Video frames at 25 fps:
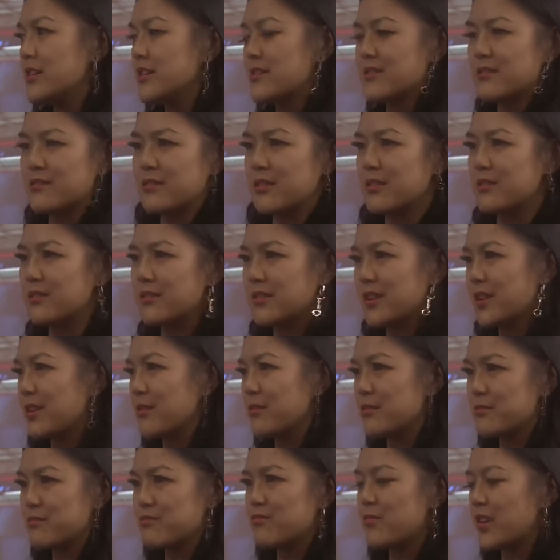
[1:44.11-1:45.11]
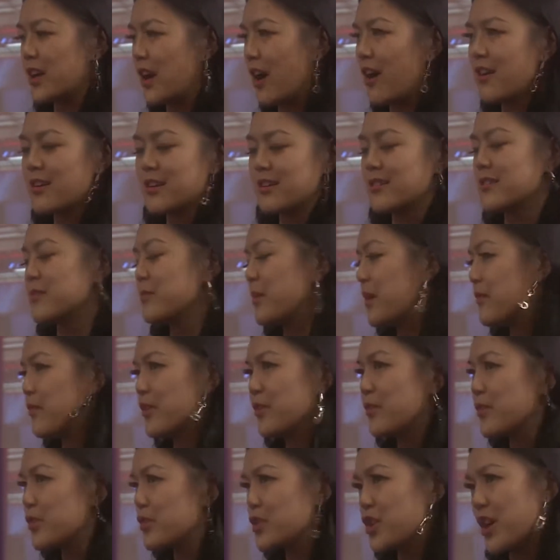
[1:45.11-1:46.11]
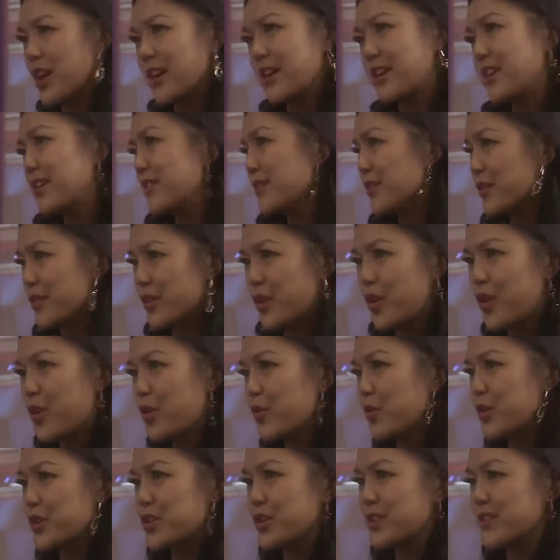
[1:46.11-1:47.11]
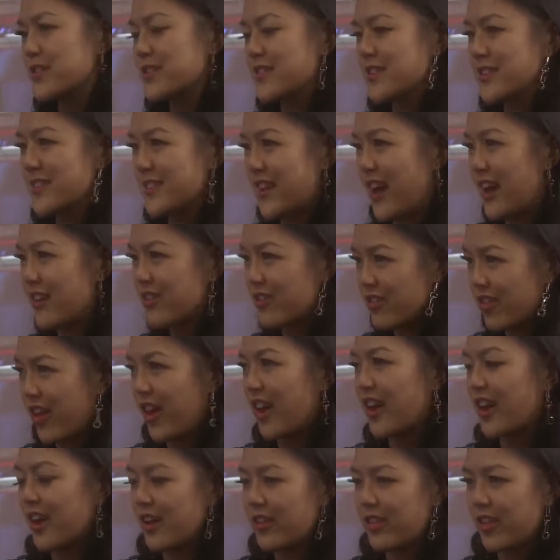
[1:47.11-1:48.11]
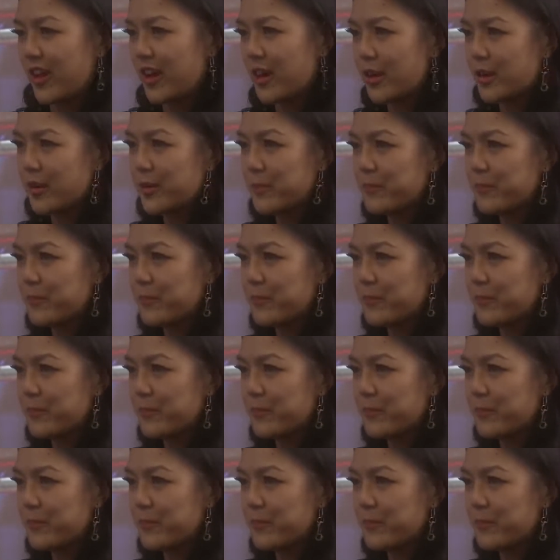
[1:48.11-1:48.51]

It doesn't really, regardless of whether if you're Chinese or not, which is the sad thing, I think.